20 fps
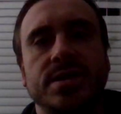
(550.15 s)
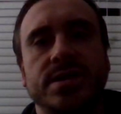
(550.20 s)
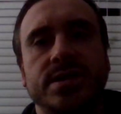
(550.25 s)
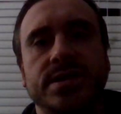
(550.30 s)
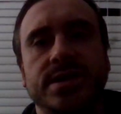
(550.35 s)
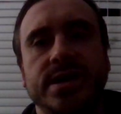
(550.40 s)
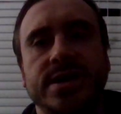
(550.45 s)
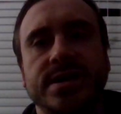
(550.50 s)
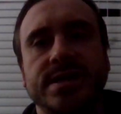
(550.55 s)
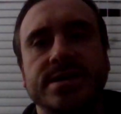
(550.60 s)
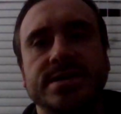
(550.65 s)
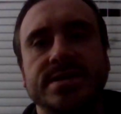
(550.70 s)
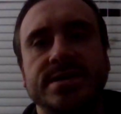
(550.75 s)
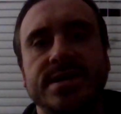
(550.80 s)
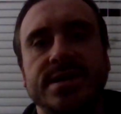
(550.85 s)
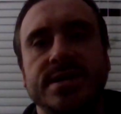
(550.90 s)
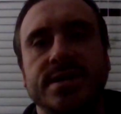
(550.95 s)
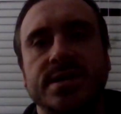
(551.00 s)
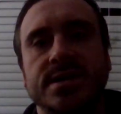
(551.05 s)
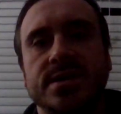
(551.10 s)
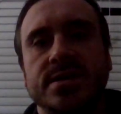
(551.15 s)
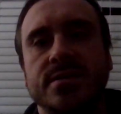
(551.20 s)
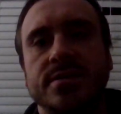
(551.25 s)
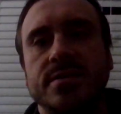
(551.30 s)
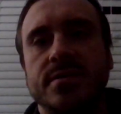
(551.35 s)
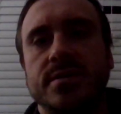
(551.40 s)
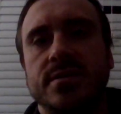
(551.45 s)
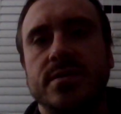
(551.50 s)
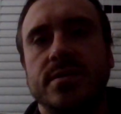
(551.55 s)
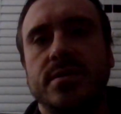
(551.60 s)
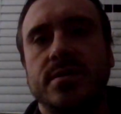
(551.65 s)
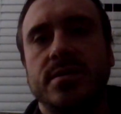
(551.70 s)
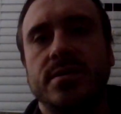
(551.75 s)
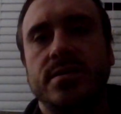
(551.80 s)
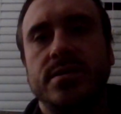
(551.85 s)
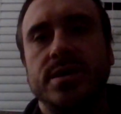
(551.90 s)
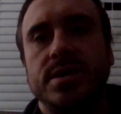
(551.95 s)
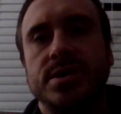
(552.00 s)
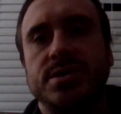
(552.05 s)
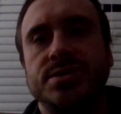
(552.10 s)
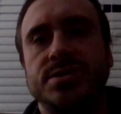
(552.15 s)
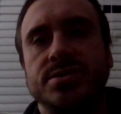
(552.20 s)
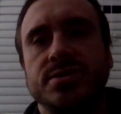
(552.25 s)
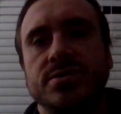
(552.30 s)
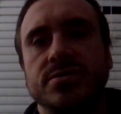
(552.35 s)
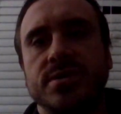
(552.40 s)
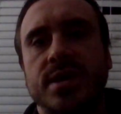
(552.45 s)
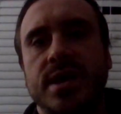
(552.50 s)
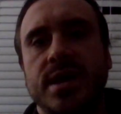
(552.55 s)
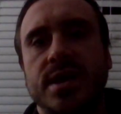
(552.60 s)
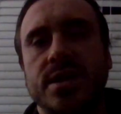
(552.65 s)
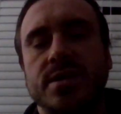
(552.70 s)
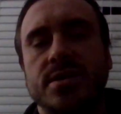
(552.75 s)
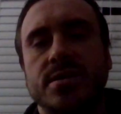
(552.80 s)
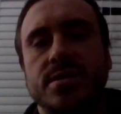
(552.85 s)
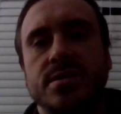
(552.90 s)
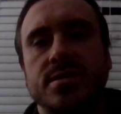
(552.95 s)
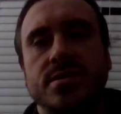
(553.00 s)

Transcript: Ningizida, Ishtaran,